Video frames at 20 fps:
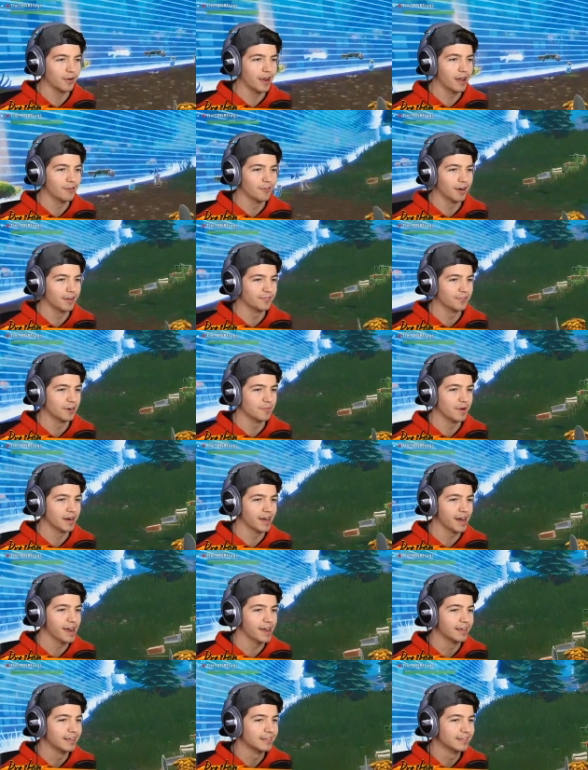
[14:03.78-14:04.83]
ground right there, my
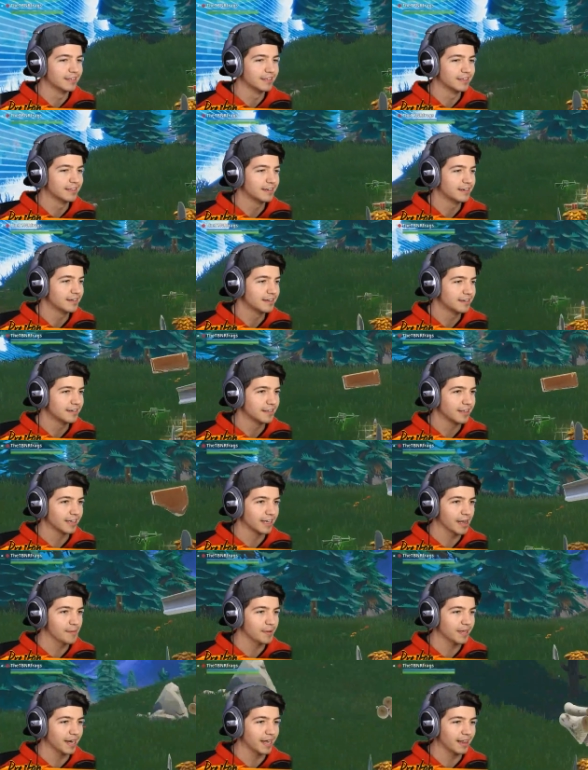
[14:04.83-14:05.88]
guy. Like,
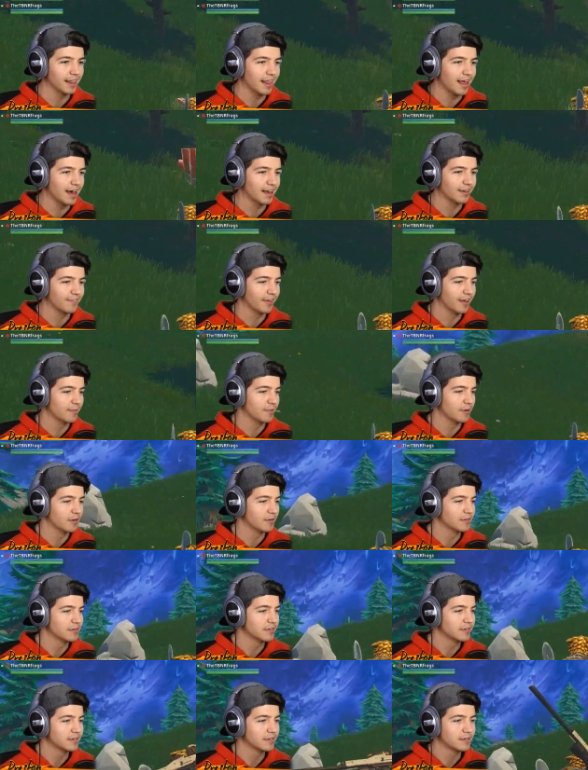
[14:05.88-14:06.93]
I mean a lot of ammo.
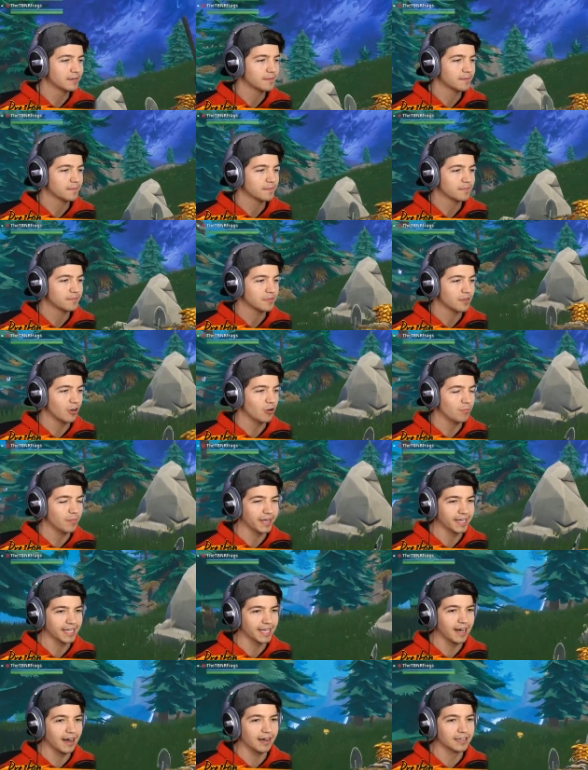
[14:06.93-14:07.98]
Oh my
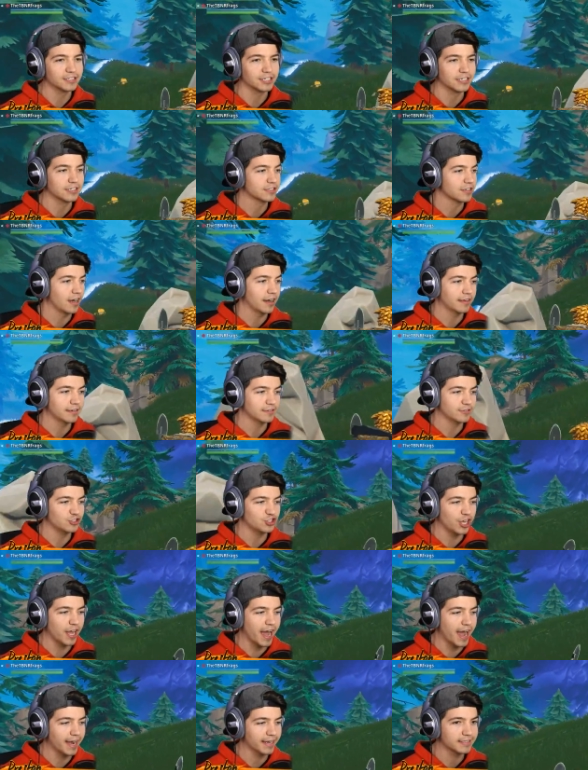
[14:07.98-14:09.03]
gosh, I just got
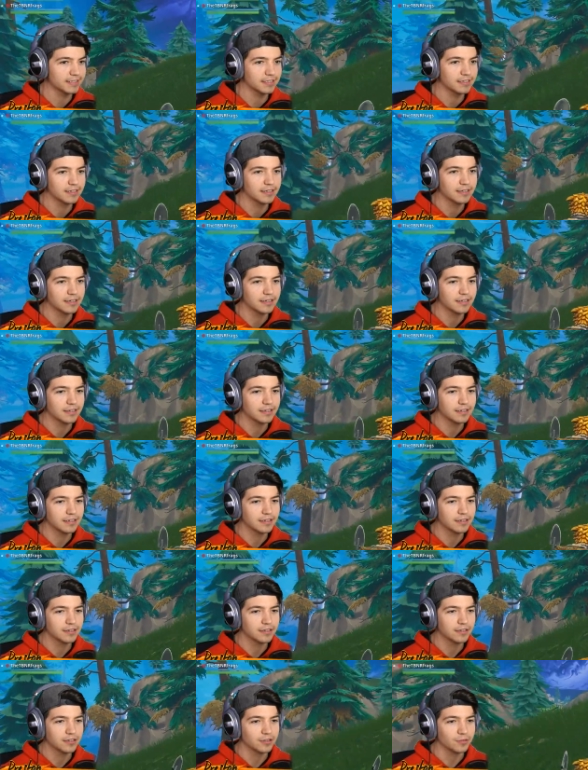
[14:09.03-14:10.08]
jacked.
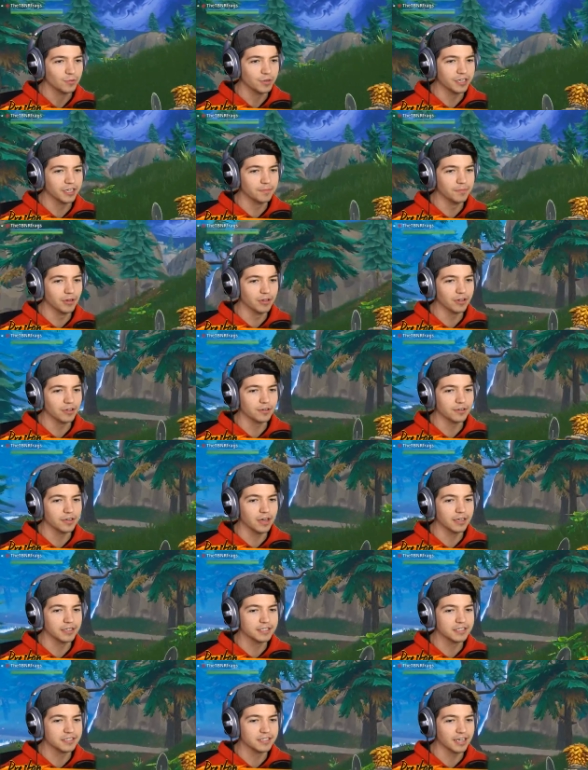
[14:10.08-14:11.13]
We could build a,
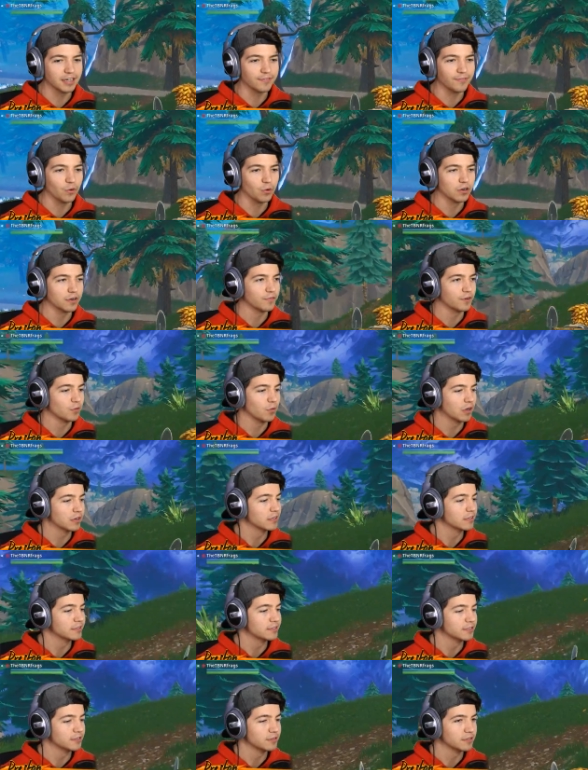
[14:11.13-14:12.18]
a sick fort if we
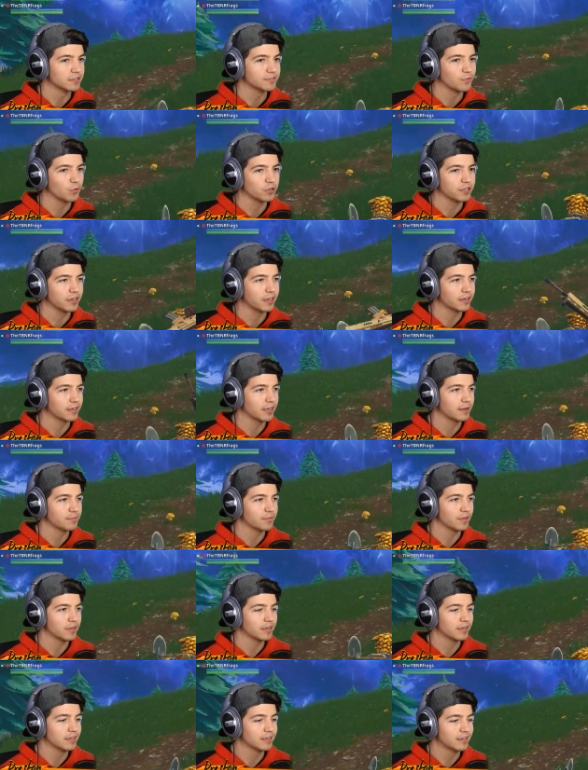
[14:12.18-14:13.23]
wanted to in this 49 That's
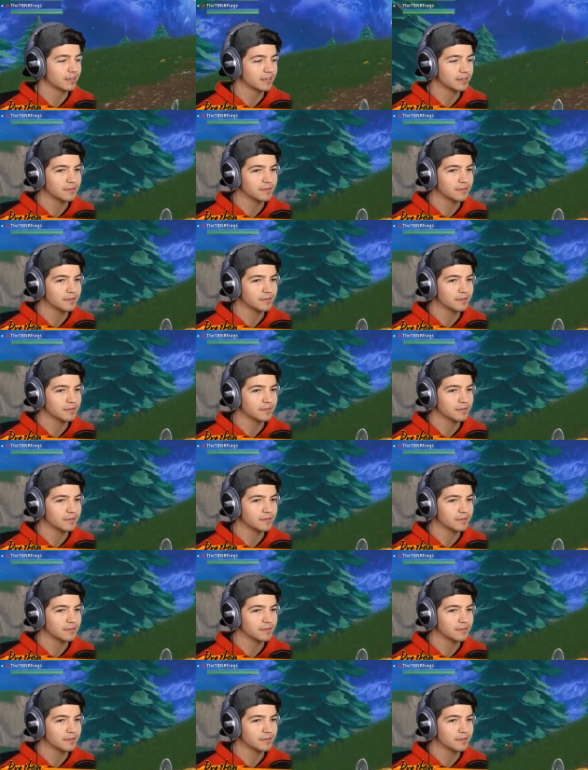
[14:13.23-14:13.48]
hilarious. Gameplay. I'm like